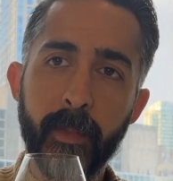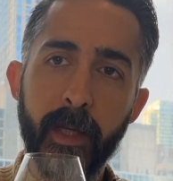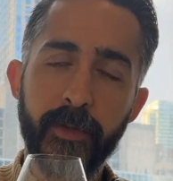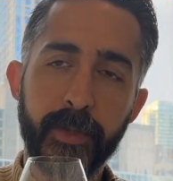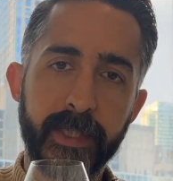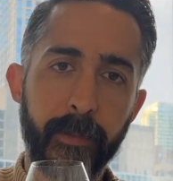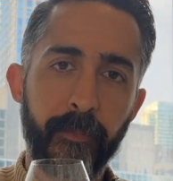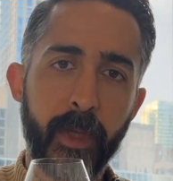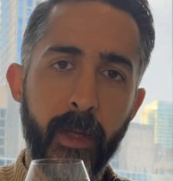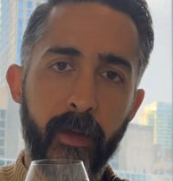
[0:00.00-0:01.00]
Interesting.
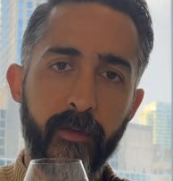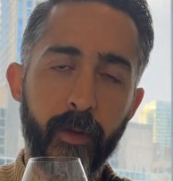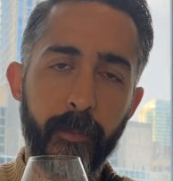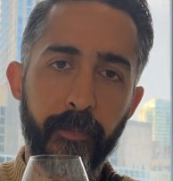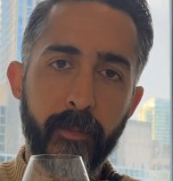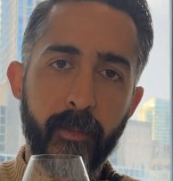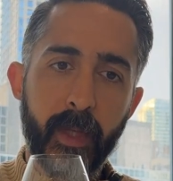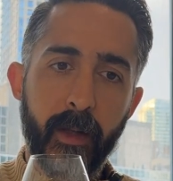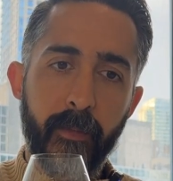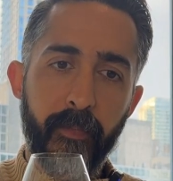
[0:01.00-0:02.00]
So
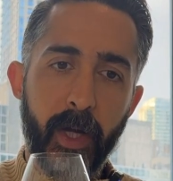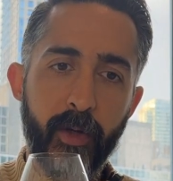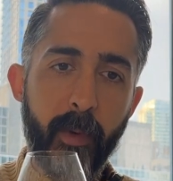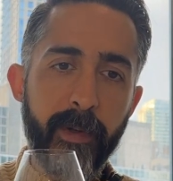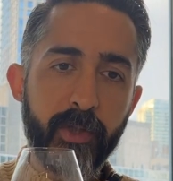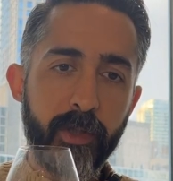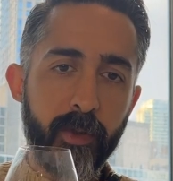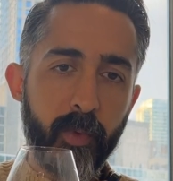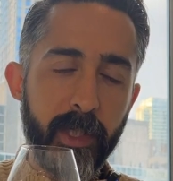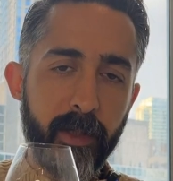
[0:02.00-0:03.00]
I remember during
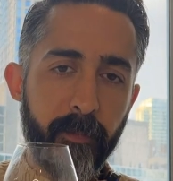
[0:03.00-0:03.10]
the week